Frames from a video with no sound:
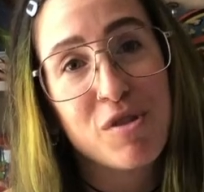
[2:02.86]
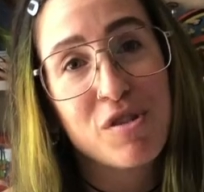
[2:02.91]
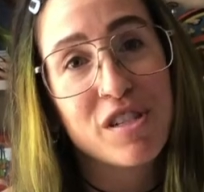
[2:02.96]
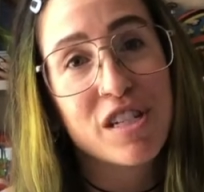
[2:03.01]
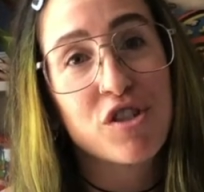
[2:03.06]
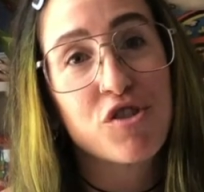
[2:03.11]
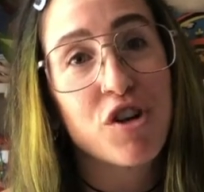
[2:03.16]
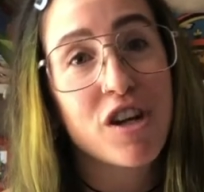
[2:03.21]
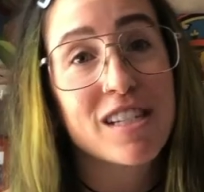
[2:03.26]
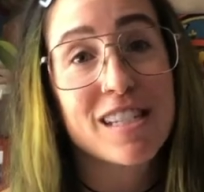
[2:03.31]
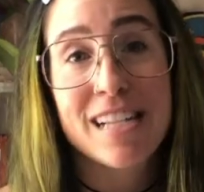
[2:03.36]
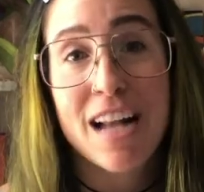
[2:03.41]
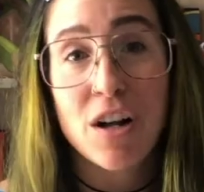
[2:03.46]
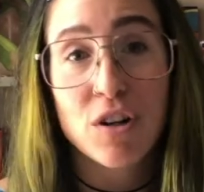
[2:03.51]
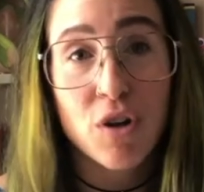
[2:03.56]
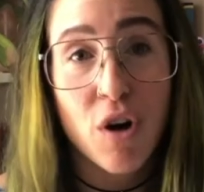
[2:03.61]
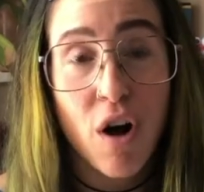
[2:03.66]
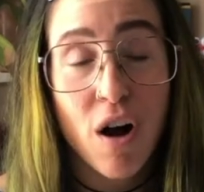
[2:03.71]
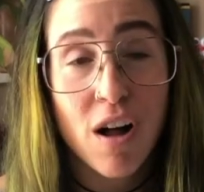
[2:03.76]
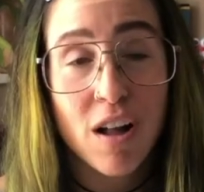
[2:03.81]
using drugs and
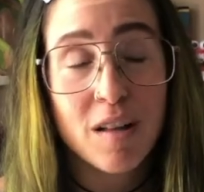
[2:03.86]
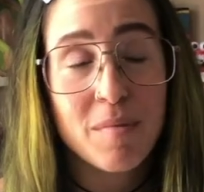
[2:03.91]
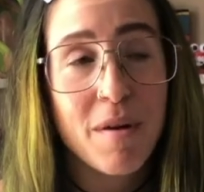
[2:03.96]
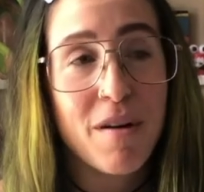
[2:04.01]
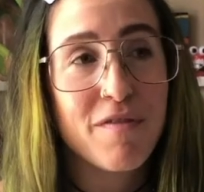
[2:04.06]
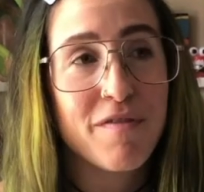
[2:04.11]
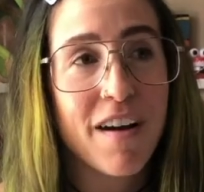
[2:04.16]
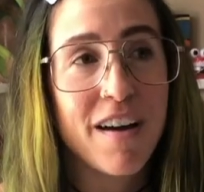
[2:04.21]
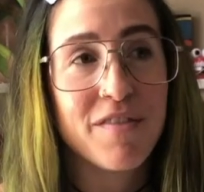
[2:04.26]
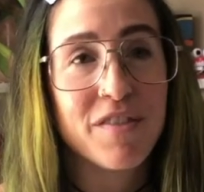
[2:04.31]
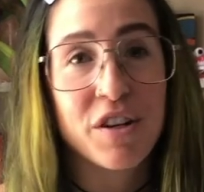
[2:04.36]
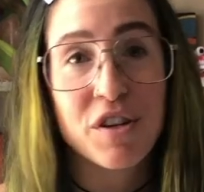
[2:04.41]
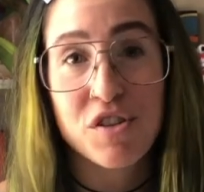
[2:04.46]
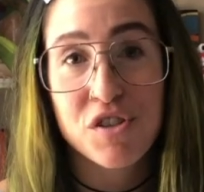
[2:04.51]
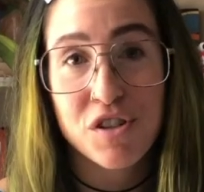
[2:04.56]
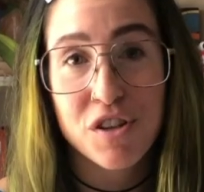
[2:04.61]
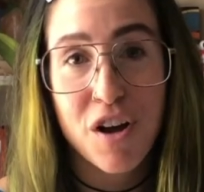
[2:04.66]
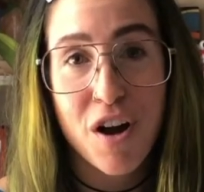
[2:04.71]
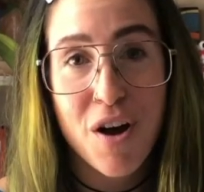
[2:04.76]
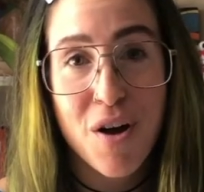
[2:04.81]
alcohol about 5
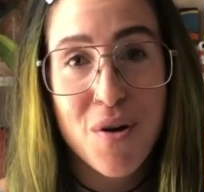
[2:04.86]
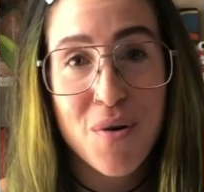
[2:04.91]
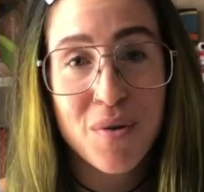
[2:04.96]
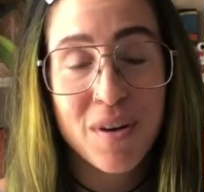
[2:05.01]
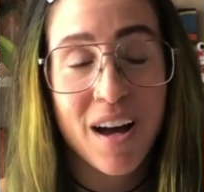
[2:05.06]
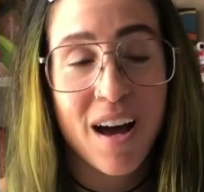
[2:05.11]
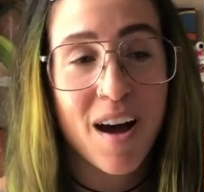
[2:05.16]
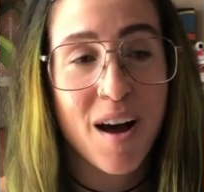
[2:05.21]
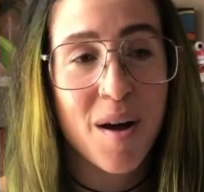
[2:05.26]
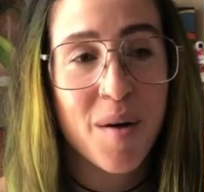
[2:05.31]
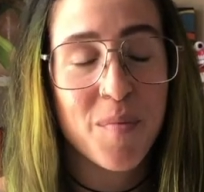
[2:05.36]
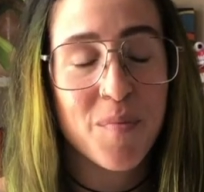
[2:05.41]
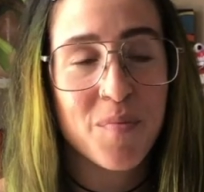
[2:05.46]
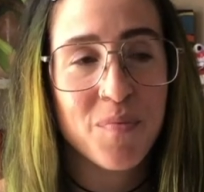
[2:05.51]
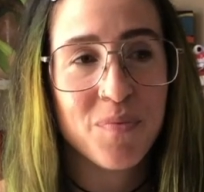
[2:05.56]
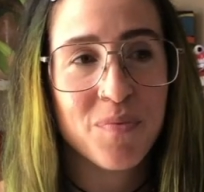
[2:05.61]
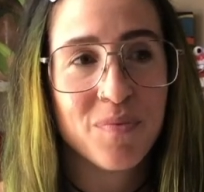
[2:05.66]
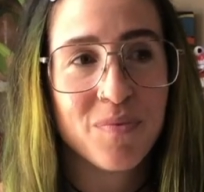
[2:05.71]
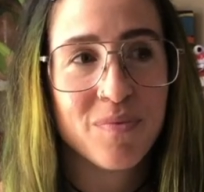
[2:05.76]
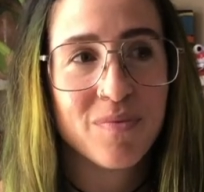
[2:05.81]
years ago.
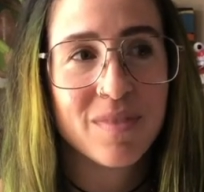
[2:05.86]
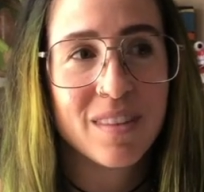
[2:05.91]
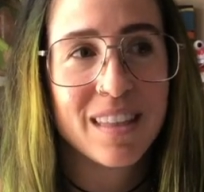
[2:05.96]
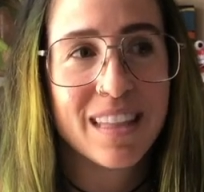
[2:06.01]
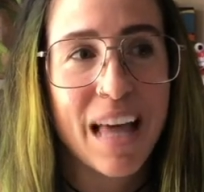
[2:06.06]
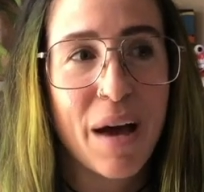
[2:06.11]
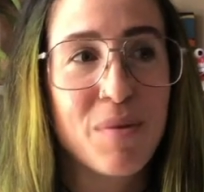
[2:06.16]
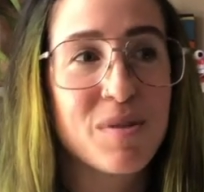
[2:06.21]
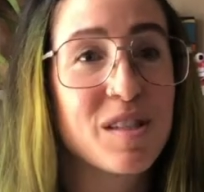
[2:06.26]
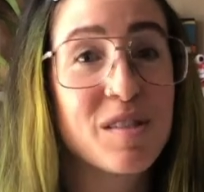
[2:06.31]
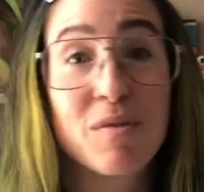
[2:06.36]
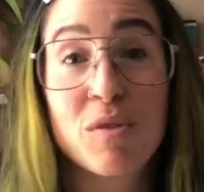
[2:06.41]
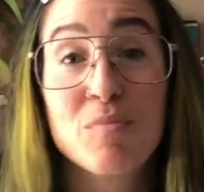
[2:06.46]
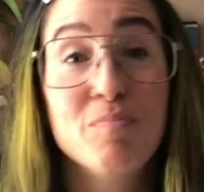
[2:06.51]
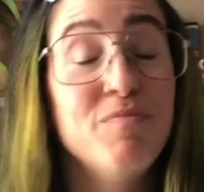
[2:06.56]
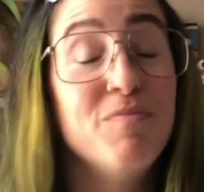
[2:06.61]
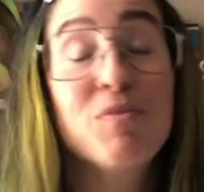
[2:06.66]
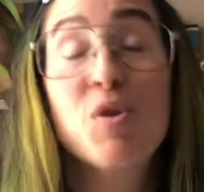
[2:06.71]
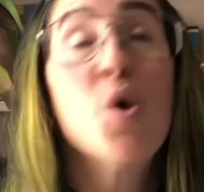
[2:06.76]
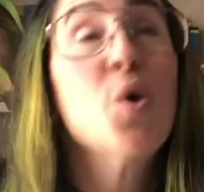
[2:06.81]
That was the
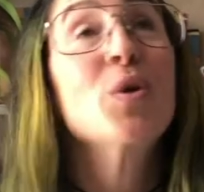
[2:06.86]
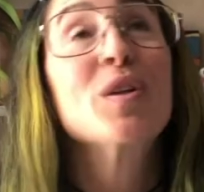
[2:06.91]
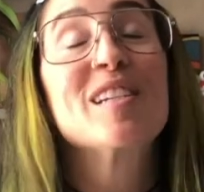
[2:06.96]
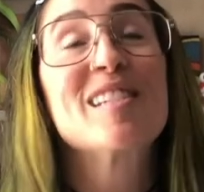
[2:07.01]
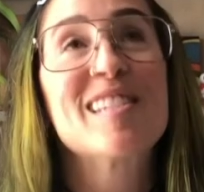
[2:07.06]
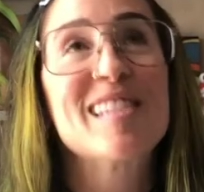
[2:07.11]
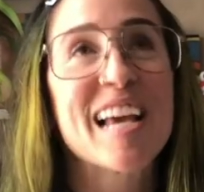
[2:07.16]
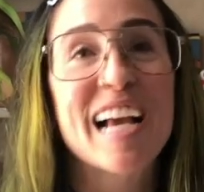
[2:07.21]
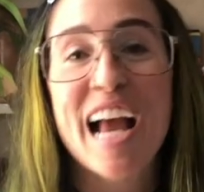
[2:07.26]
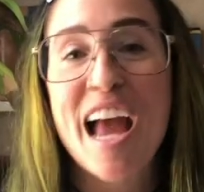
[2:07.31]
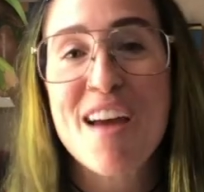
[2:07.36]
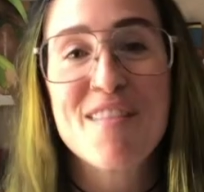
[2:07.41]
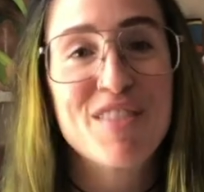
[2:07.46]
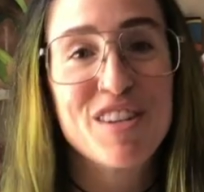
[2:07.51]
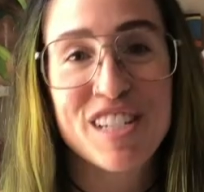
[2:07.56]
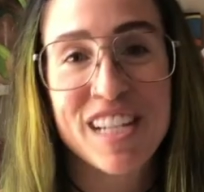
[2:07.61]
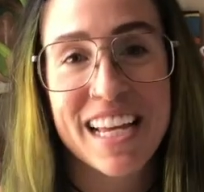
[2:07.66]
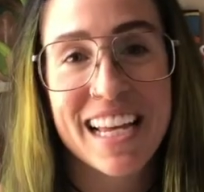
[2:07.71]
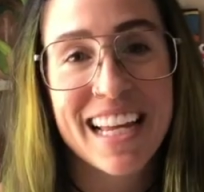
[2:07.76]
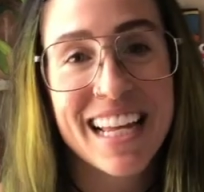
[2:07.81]
coolest thing I ever
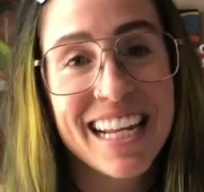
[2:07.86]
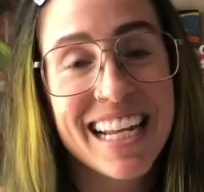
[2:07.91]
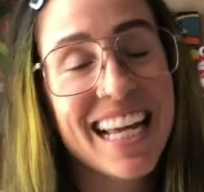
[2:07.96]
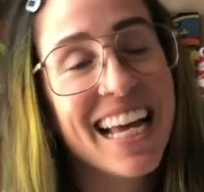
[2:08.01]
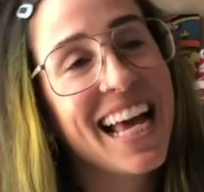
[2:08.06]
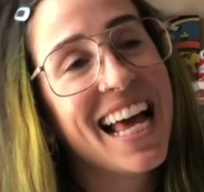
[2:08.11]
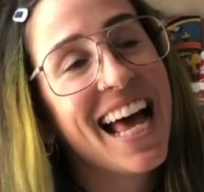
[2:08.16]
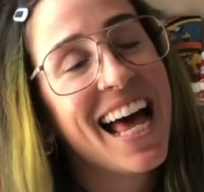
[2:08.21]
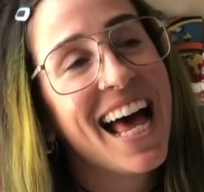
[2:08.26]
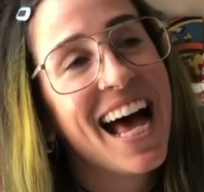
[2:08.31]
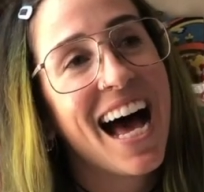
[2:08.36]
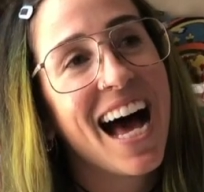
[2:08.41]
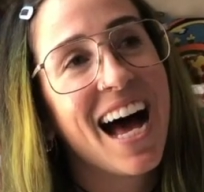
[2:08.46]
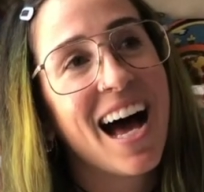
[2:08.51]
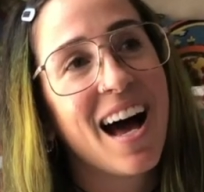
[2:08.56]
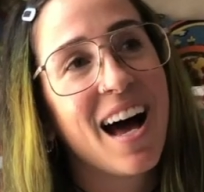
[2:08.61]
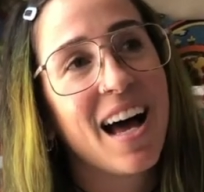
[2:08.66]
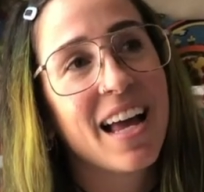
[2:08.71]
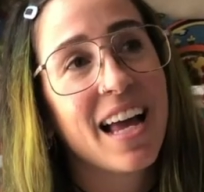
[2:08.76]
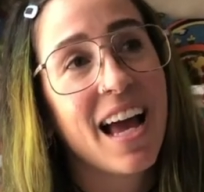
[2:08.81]
did.
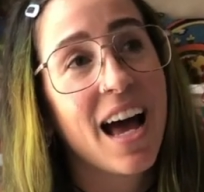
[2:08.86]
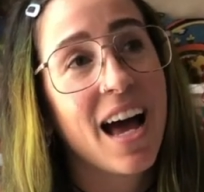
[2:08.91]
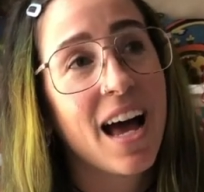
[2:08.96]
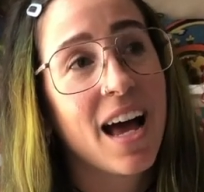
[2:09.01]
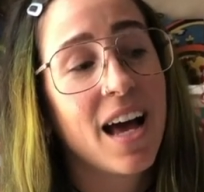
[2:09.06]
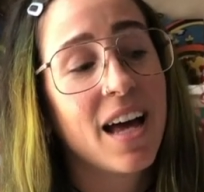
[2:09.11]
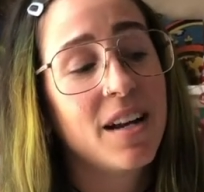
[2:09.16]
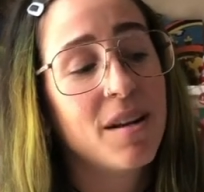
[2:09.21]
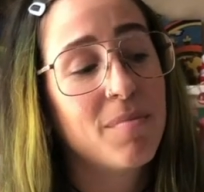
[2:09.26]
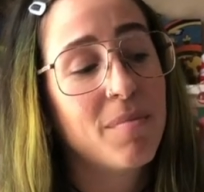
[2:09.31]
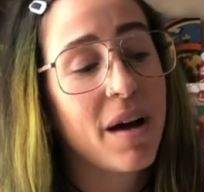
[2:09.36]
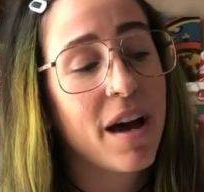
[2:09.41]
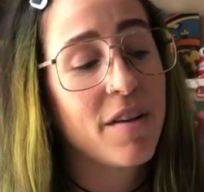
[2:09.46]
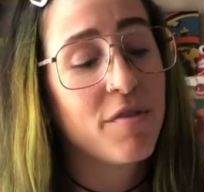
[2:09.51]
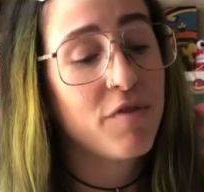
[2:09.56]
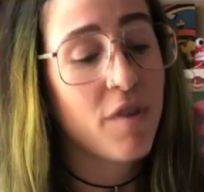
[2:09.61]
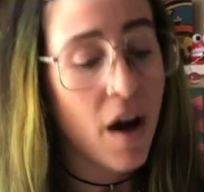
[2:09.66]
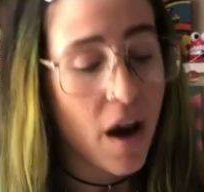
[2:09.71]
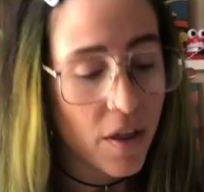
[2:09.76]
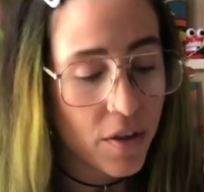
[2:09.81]
I had my
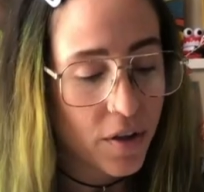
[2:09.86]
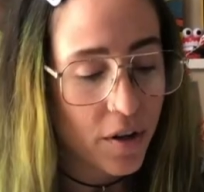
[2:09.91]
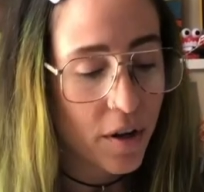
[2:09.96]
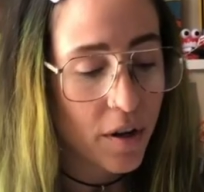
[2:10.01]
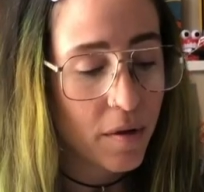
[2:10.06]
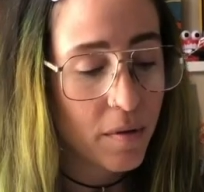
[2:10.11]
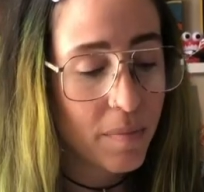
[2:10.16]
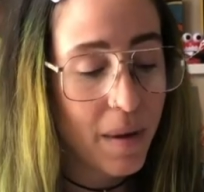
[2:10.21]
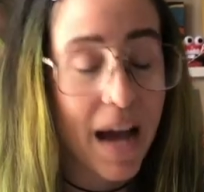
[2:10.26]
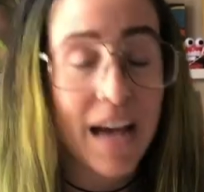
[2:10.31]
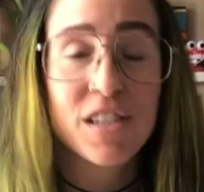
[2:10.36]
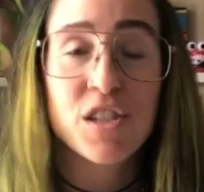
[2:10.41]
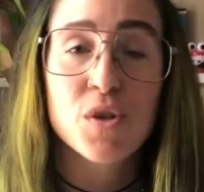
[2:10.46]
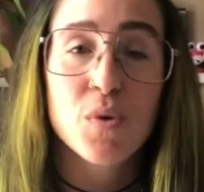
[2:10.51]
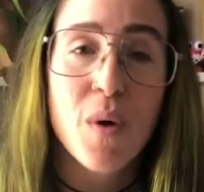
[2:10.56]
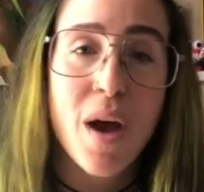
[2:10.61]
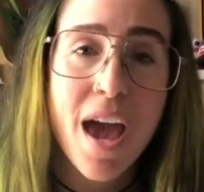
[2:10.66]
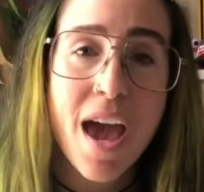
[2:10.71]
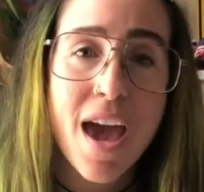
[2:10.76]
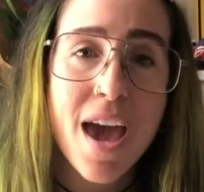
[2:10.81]
father pass
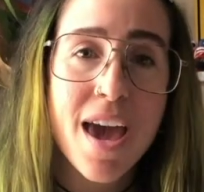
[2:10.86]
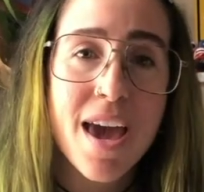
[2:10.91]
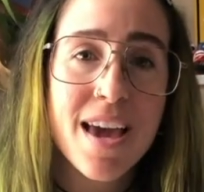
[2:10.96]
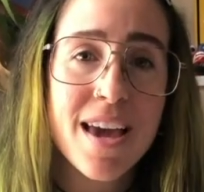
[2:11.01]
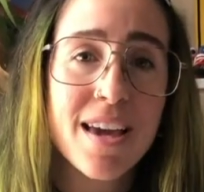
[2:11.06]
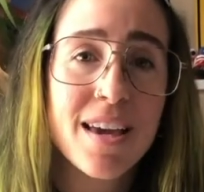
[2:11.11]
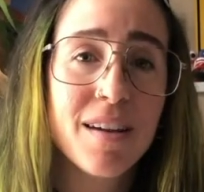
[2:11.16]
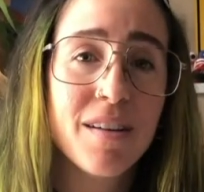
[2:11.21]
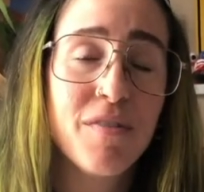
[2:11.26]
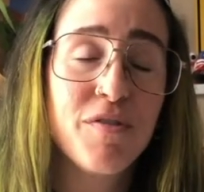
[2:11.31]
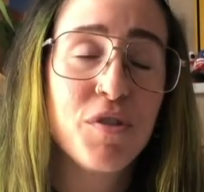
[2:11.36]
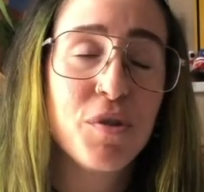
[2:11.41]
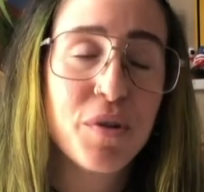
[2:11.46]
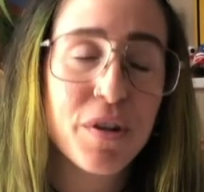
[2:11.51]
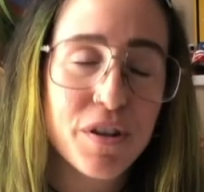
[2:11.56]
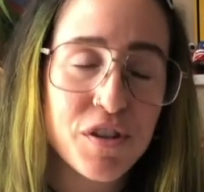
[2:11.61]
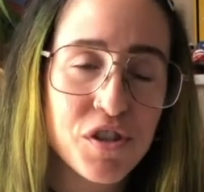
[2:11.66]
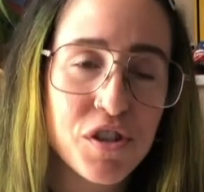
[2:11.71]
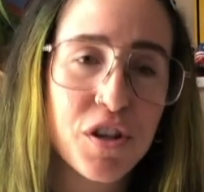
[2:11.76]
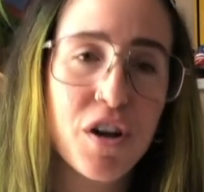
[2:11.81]
away a few
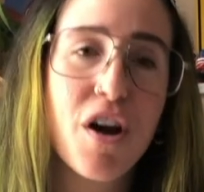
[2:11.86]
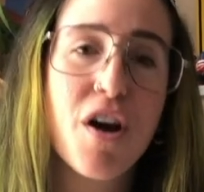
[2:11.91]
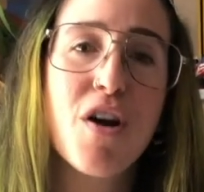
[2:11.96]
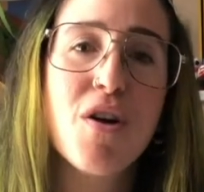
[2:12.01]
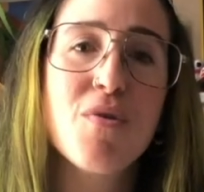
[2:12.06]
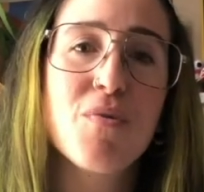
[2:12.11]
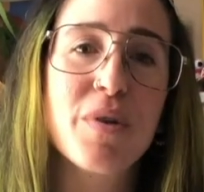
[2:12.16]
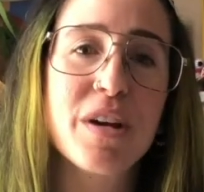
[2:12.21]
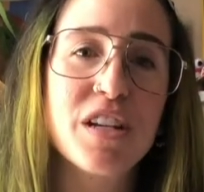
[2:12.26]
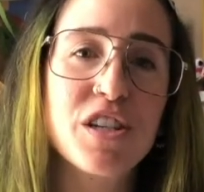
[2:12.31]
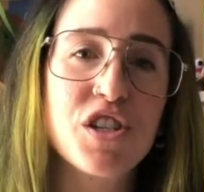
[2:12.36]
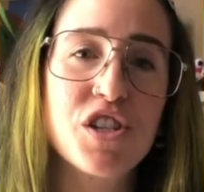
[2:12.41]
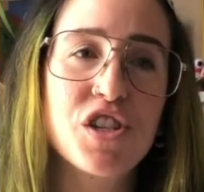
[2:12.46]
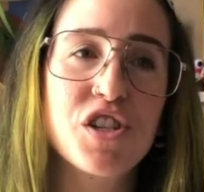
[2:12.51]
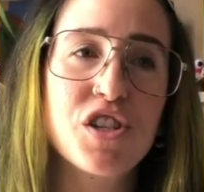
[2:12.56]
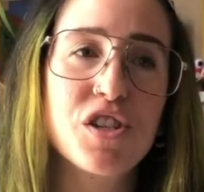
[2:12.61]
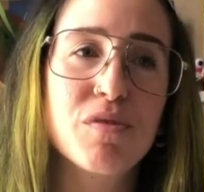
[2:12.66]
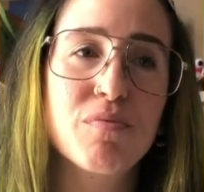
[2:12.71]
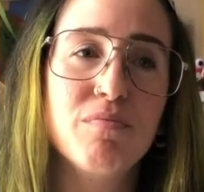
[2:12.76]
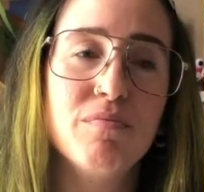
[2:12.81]
years ago,
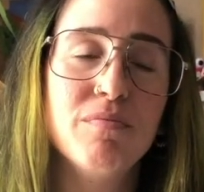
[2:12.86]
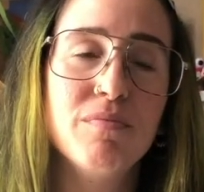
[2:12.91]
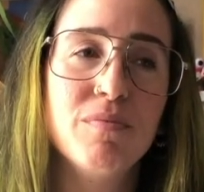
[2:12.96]
which